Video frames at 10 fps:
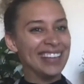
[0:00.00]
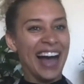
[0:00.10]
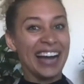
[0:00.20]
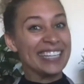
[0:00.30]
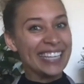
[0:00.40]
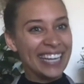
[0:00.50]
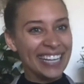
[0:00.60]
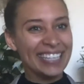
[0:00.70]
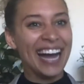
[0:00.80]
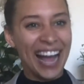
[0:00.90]
I uh, did.
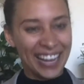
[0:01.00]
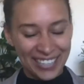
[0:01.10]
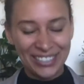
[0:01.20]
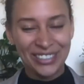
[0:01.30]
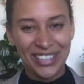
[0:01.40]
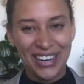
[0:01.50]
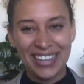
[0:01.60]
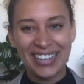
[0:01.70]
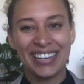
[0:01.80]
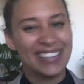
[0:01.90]
Uh, I this is started. this
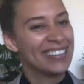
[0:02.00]
is going to